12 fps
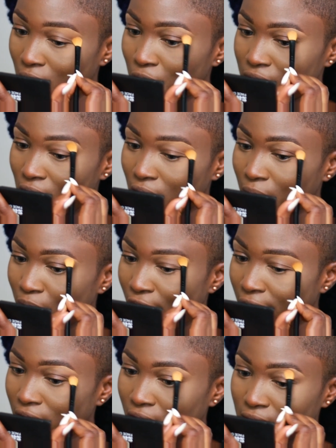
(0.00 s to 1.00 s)
with other
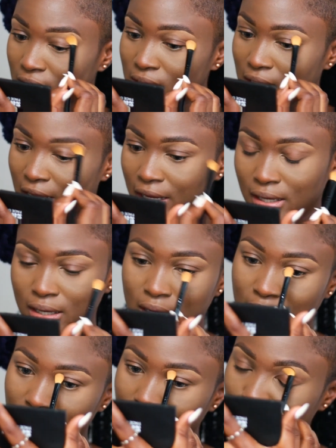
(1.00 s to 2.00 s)
products like
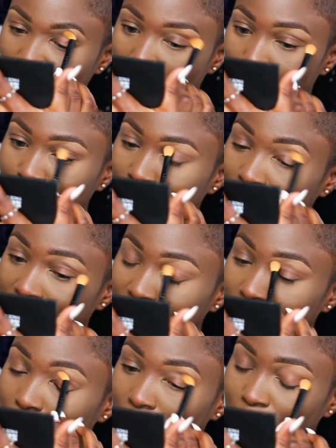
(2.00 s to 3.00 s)
a brow
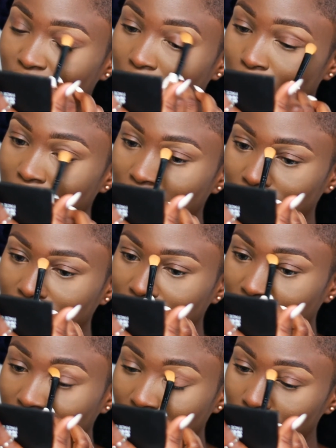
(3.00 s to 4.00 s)
pomade or a brow powder,
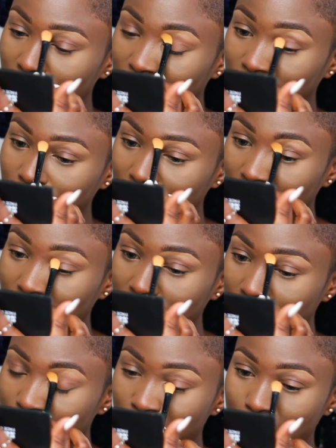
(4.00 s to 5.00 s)
then I'll leave a
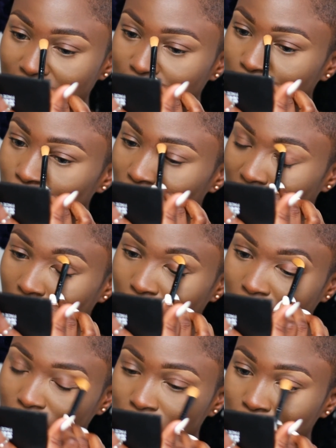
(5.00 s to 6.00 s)
link for my full
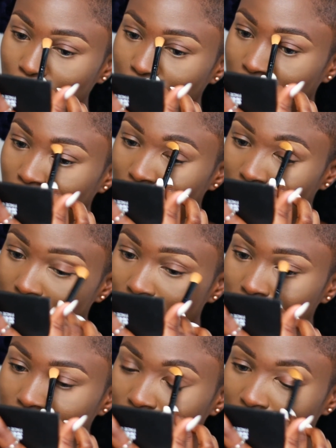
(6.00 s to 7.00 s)
eyebrow tutorial
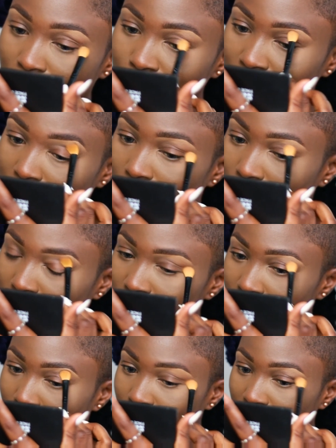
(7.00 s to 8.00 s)
down below. It's
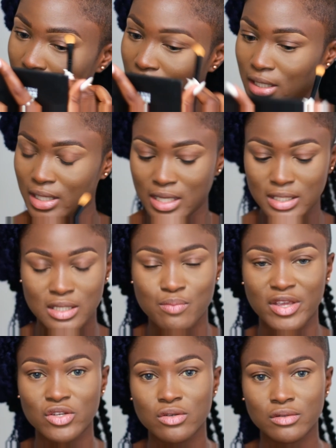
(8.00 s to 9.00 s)
not really anything
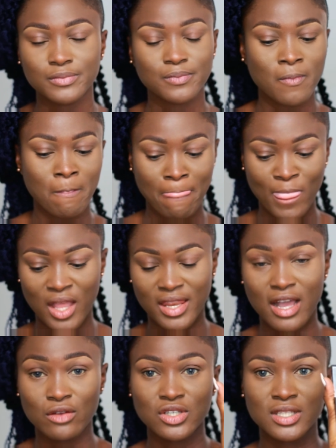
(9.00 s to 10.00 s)
special.
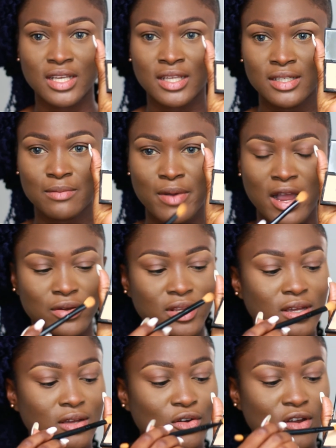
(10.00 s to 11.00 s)
Now, just taking the
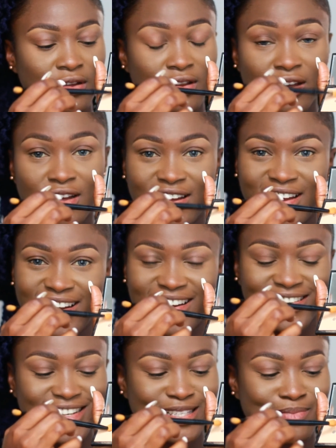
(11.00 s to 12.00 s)
powder
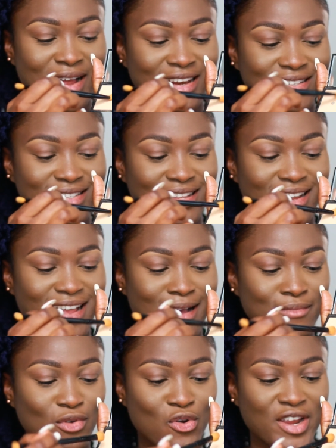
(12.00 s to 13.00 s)
on this palette
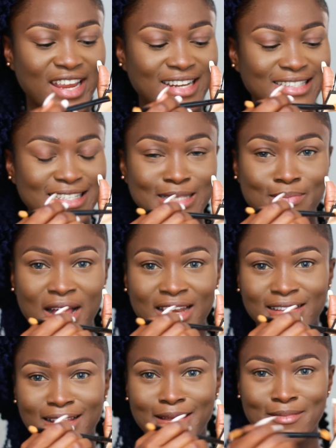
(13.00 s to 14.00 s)
in this
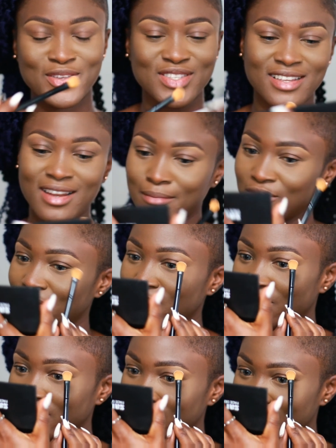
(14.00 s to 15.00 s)
palette that I'm using, I'm just
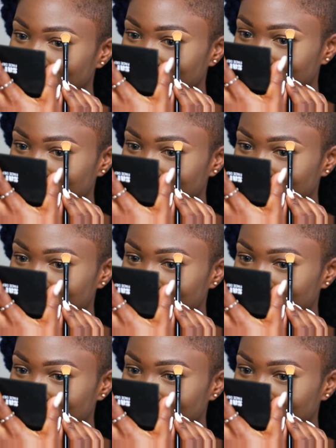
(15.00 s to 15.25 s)
going to